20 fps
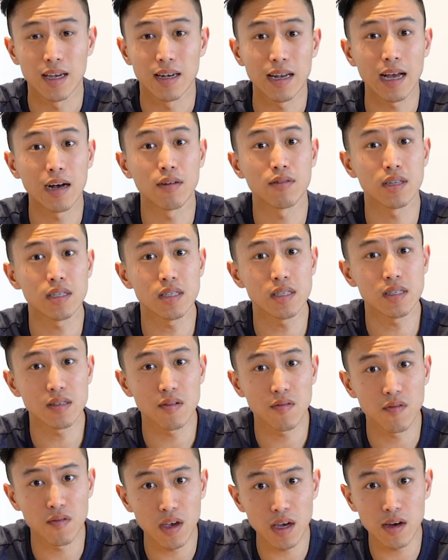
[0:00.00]
Now, this is a
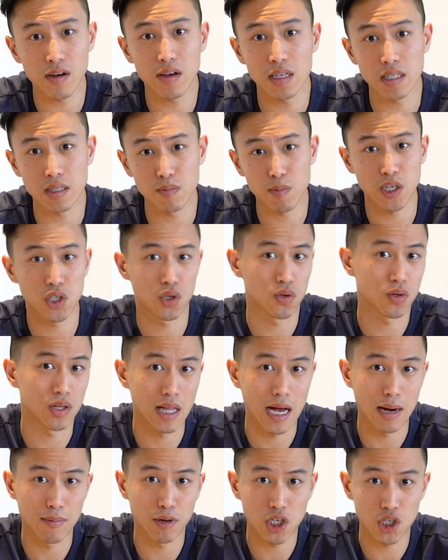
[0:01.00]
very special
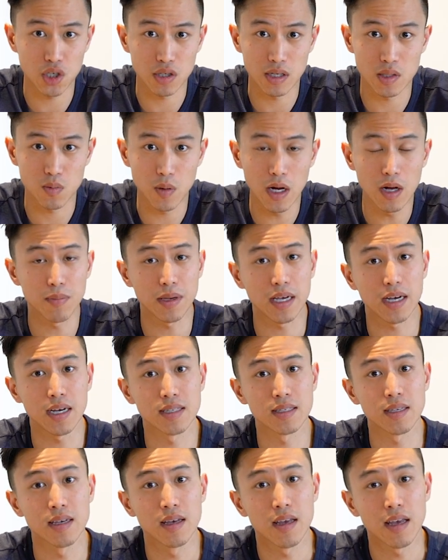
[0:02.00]
collaboration as well,
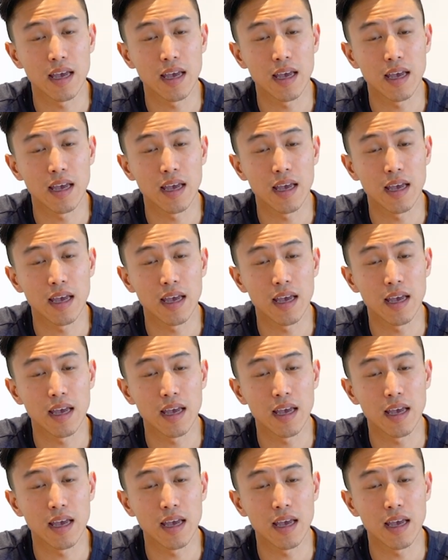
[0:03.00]
because